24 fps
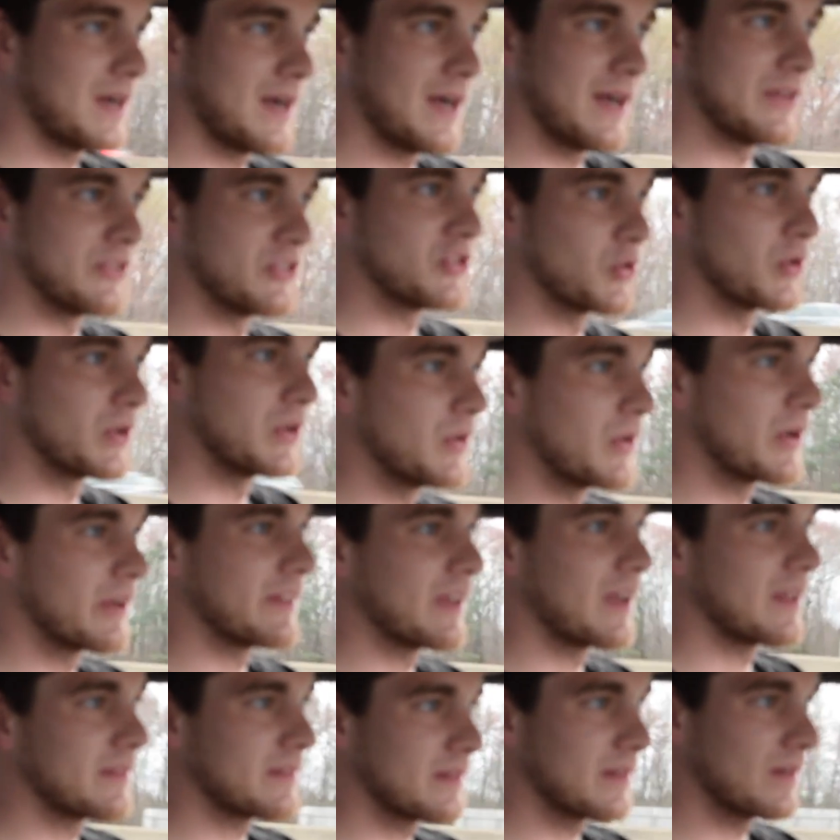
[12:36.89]
I enjoy doing
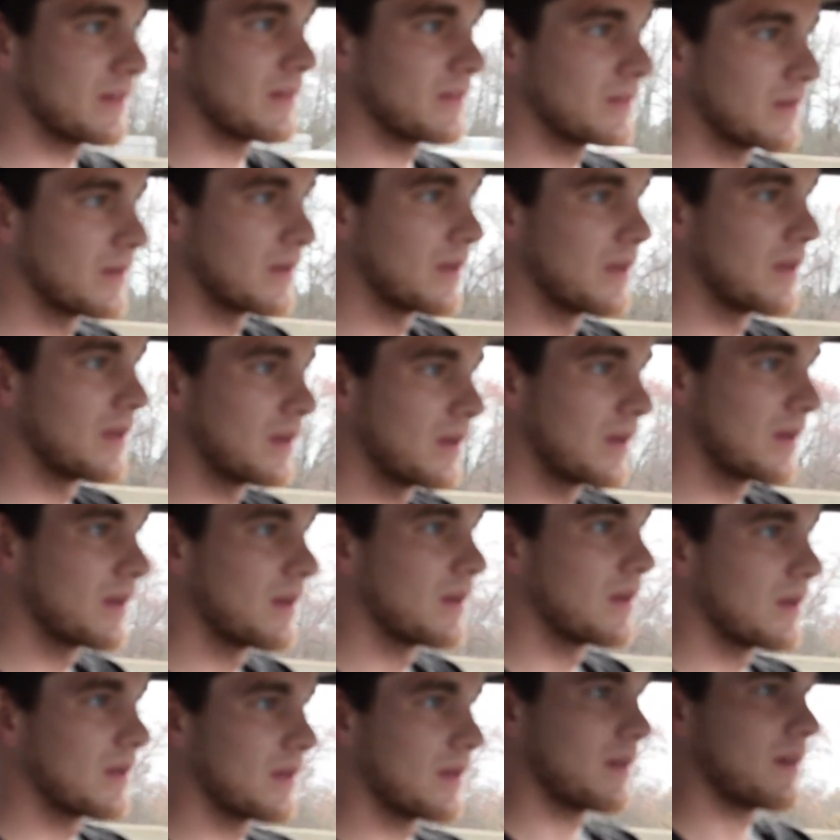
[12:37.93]
that,
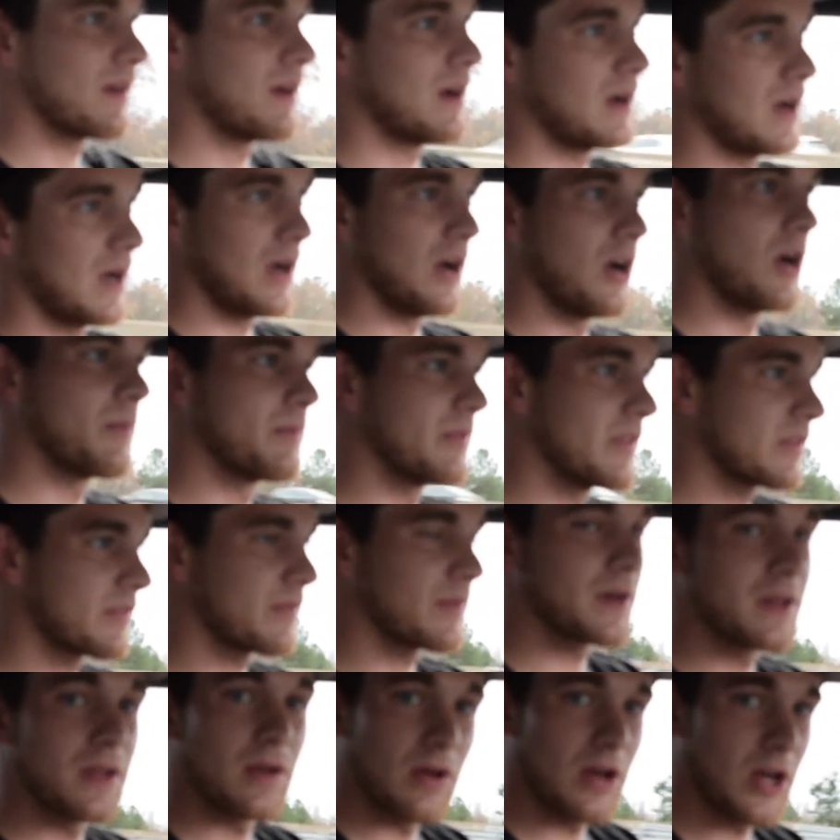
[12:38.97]
so I hope this
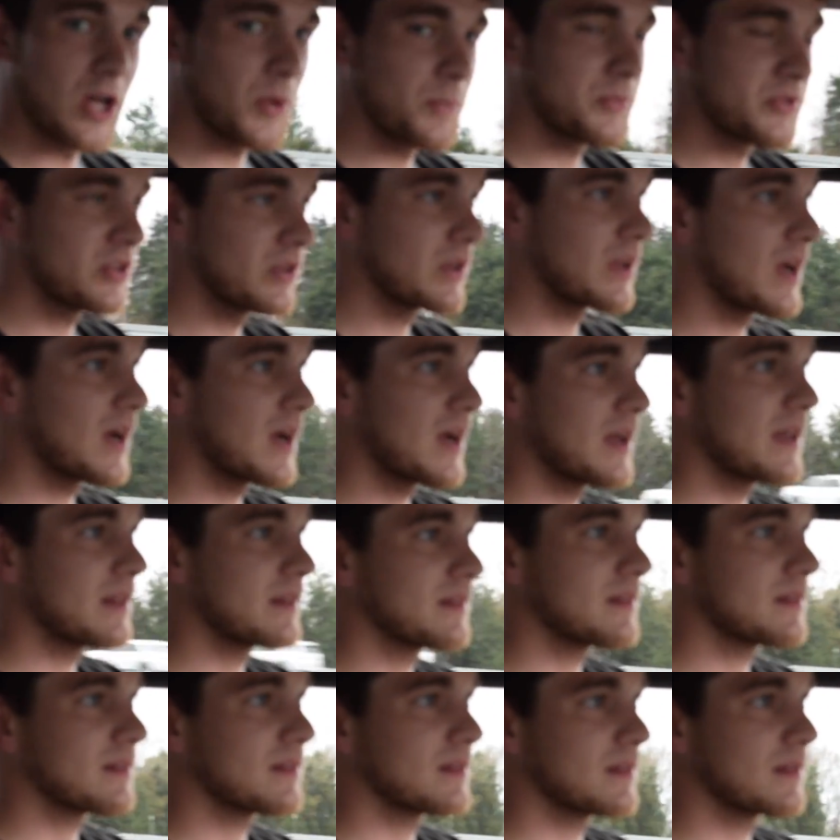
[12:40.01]
video helped you guys.
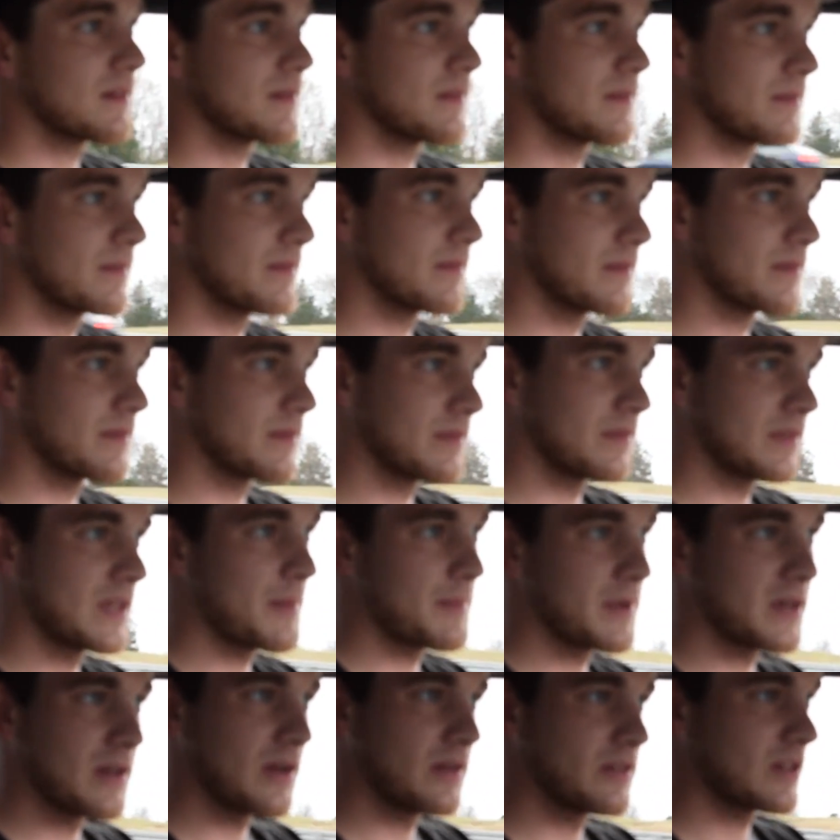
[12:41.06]
Let
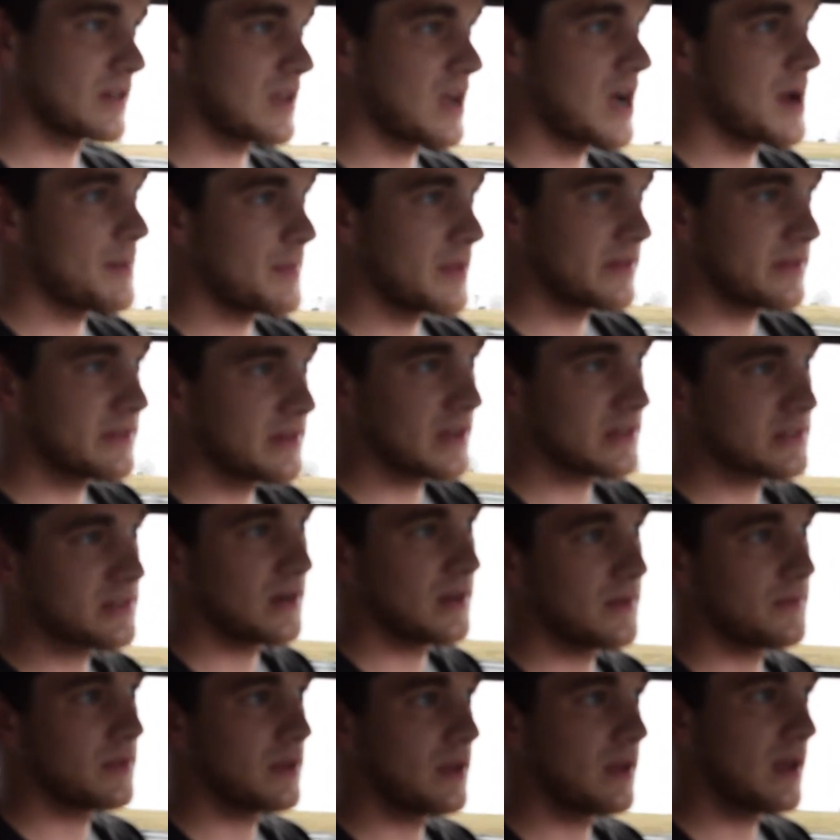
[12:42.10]
me know in the comments section
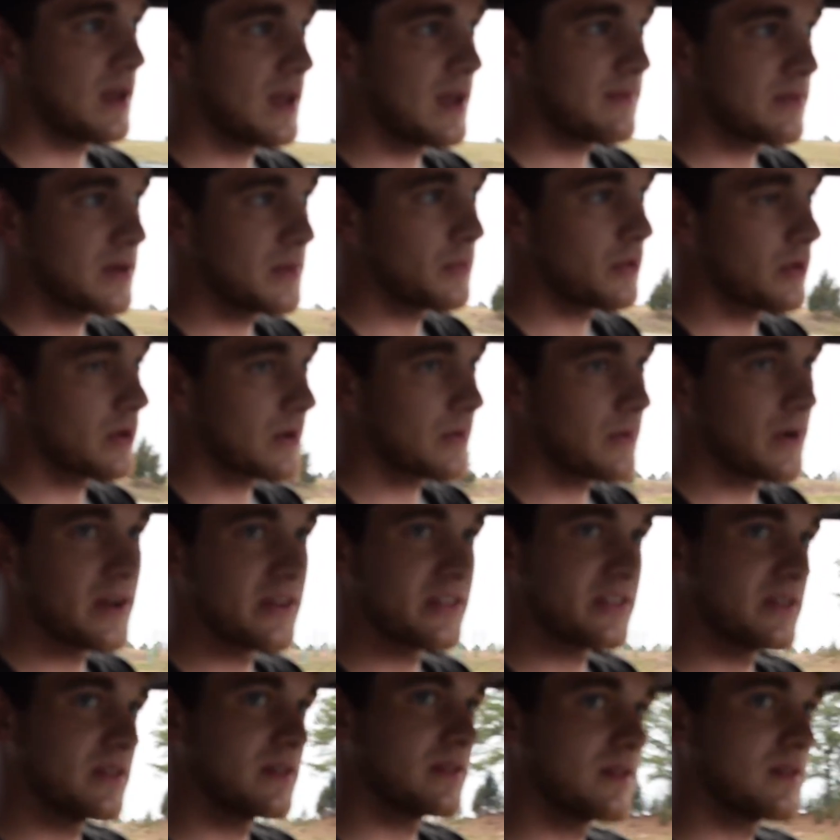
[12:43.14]
if you have any more
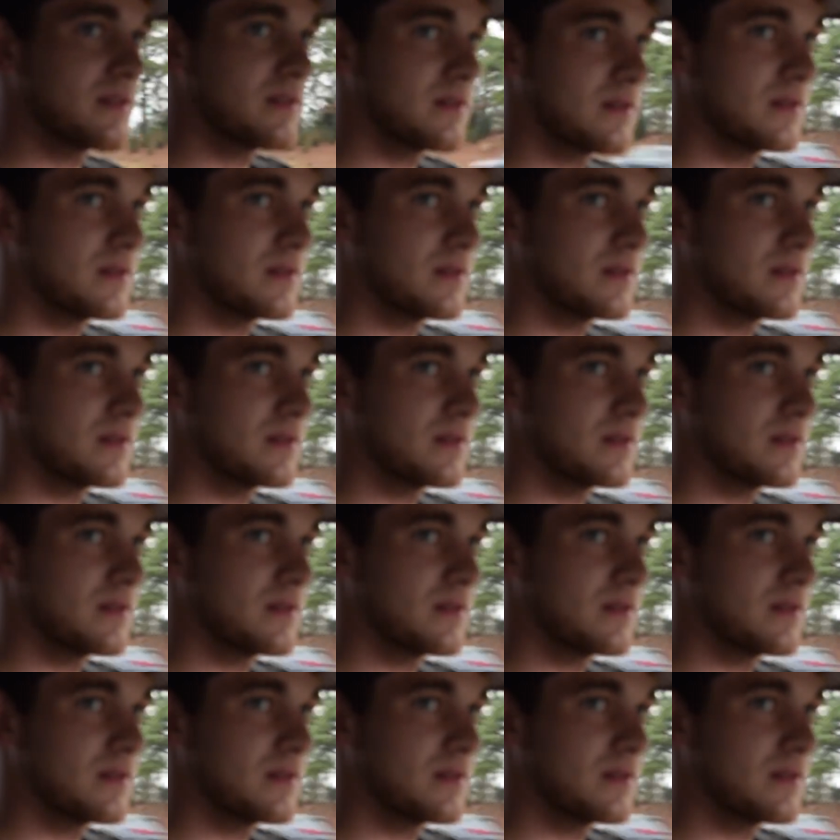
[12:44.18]
questions.